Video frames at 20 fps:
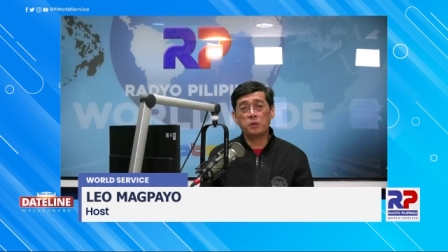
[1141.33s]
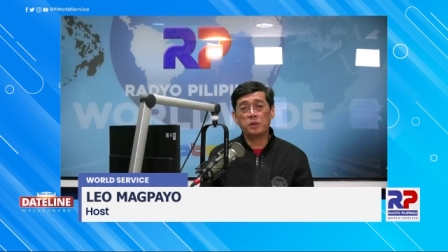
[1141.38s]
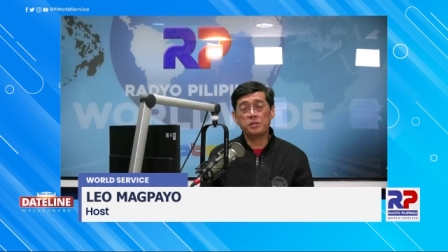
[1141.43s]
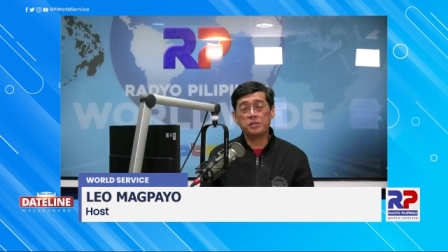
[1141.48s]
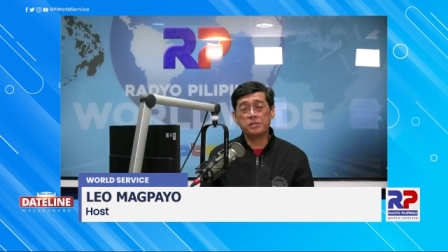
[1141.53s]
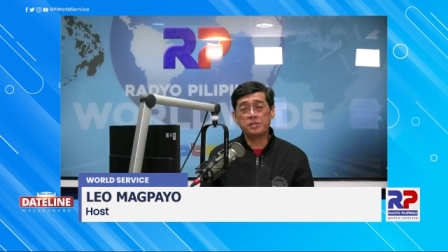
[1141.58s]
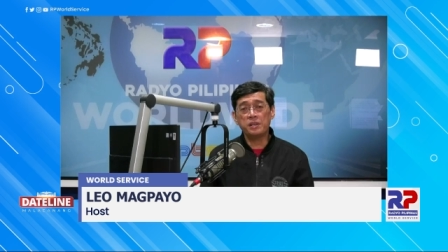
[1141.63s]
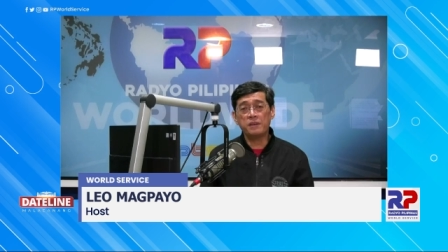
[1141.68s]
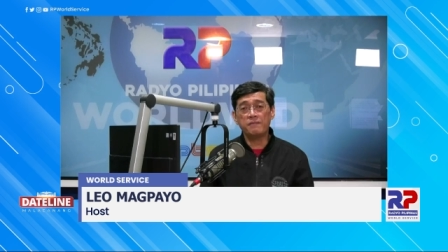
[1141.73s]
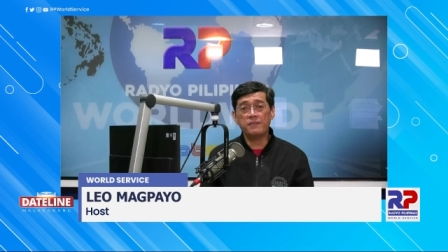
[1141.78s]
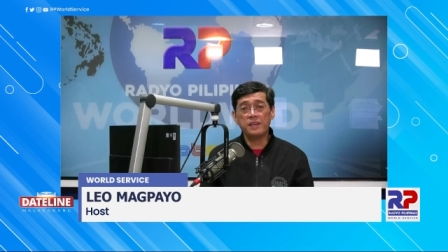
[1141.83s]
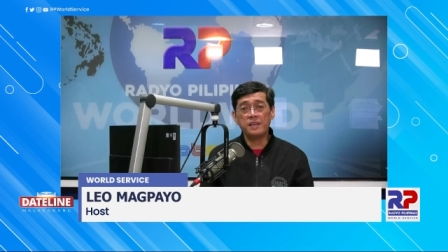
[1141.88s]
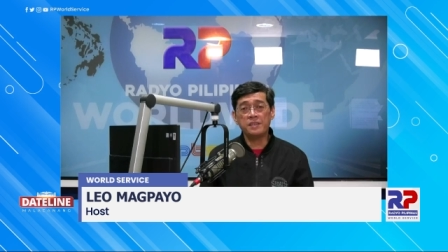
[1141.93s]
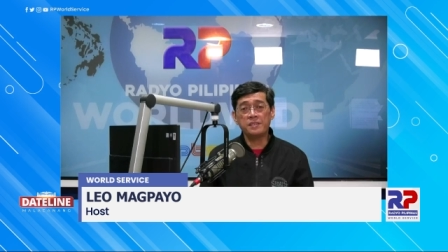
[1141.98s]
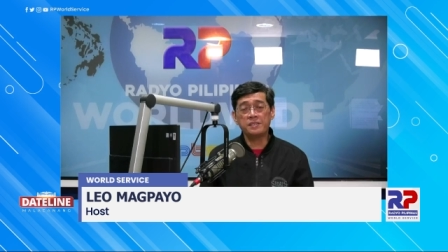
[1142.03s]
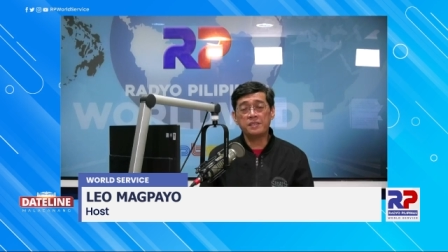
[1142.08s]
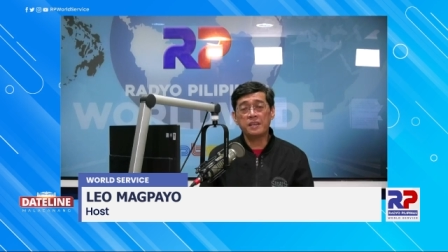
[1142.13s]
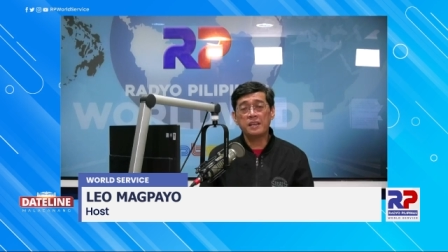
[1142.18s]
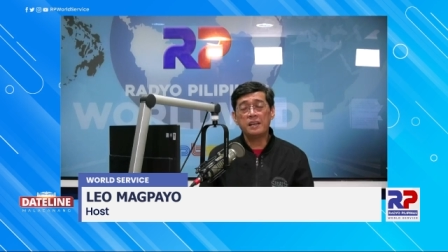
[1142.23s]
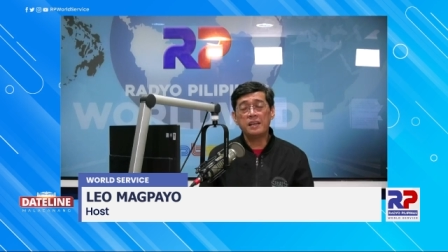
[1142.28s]

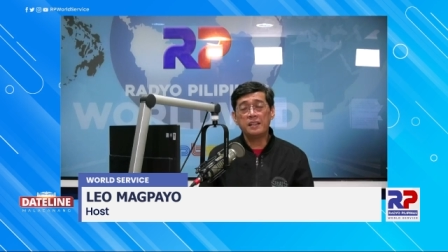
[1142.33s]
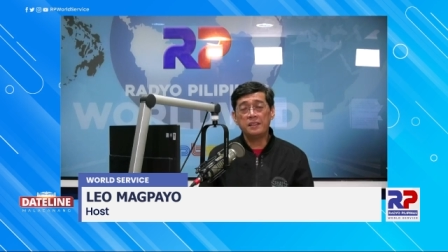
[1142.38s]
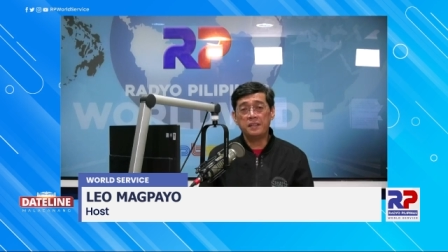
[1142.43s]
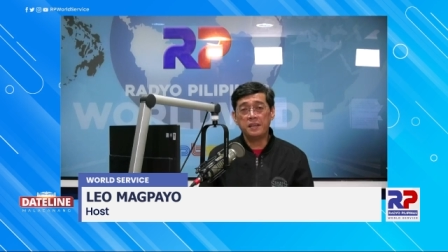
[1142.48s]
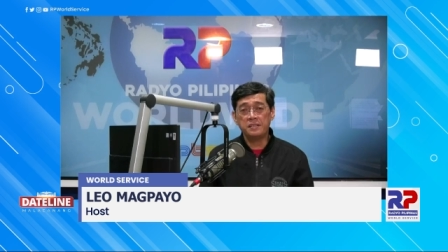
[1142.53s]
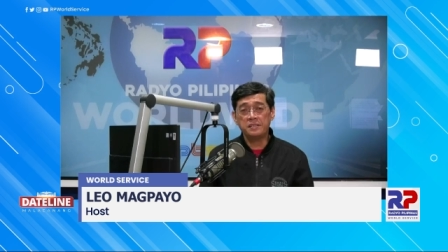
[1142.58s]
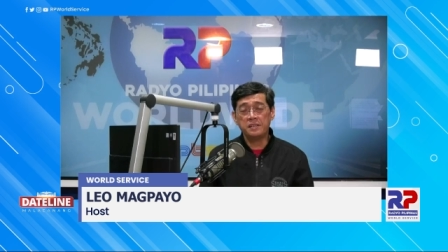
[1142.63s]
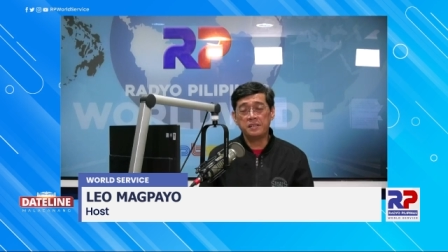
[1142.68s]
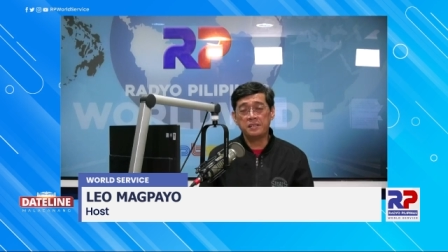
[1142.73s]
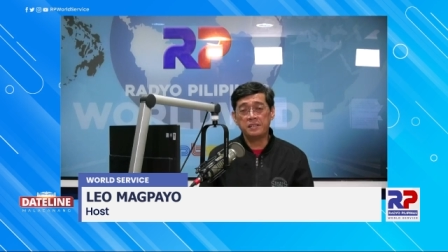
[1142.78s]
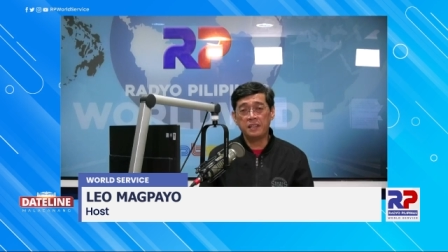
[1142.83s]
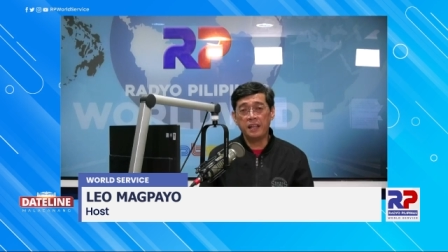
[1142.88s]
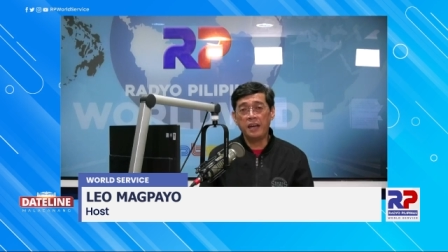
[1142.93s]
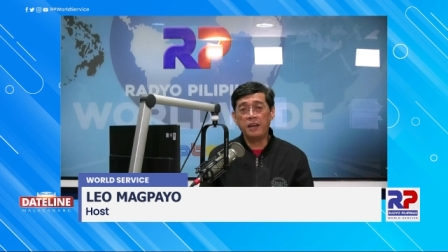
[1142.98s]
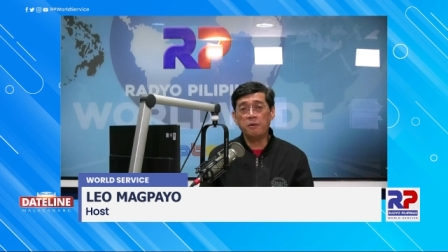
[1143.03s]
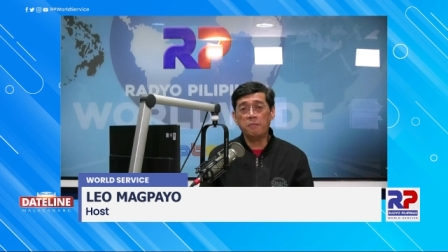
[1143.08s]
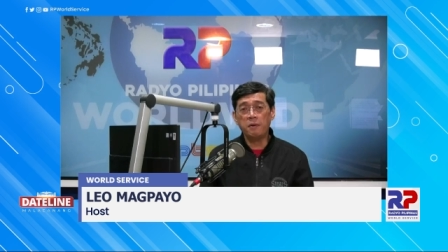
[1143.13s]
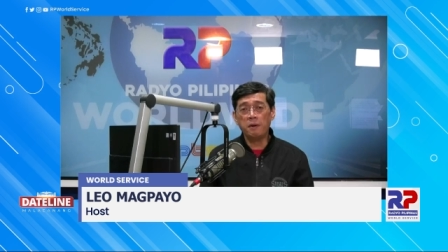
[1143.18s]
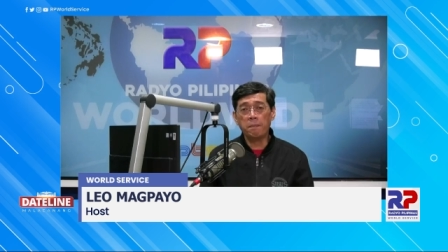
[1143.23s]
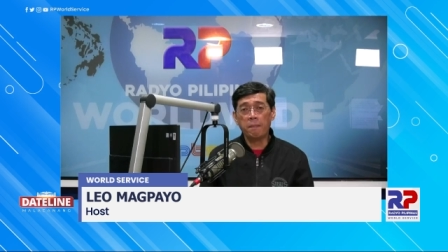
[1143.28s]
Service, this is Leo
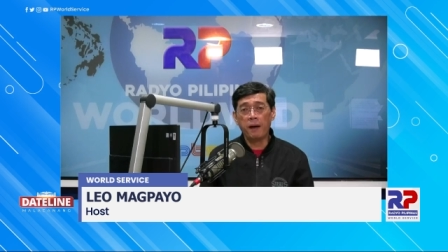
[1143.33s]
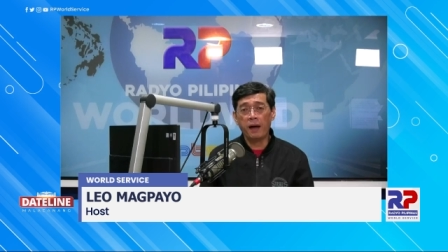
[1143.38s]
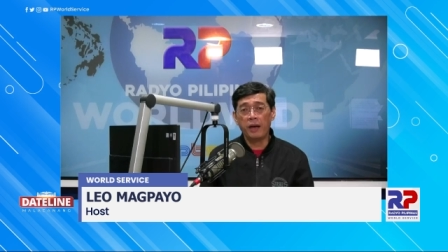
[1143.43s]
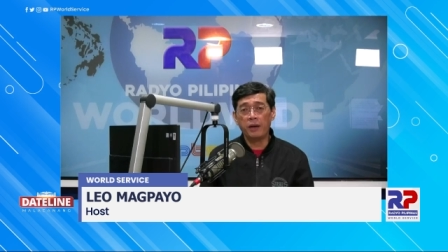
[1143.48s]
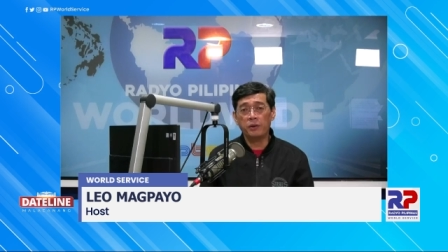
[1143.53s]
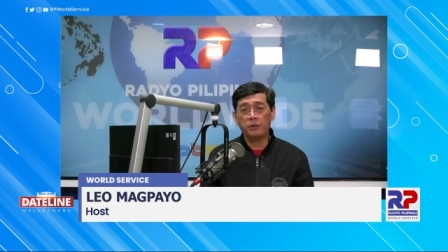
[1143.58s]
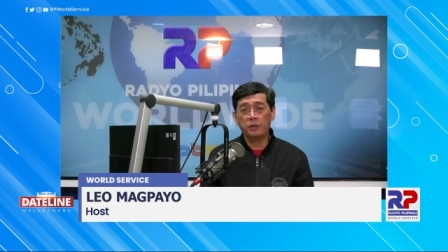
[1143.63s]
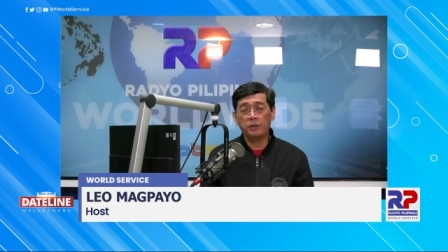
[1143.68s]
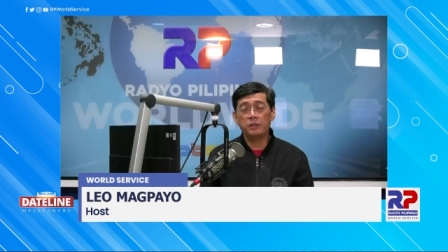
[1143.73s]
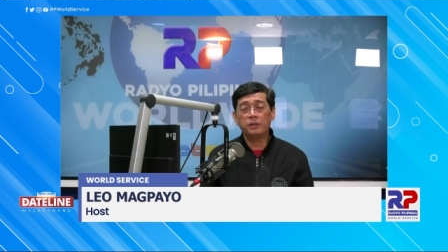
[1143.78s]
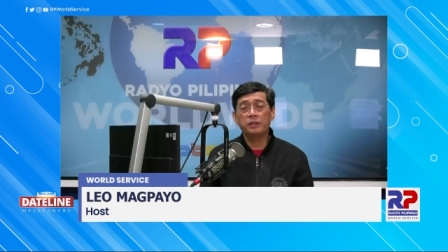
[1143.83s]
Magpayo.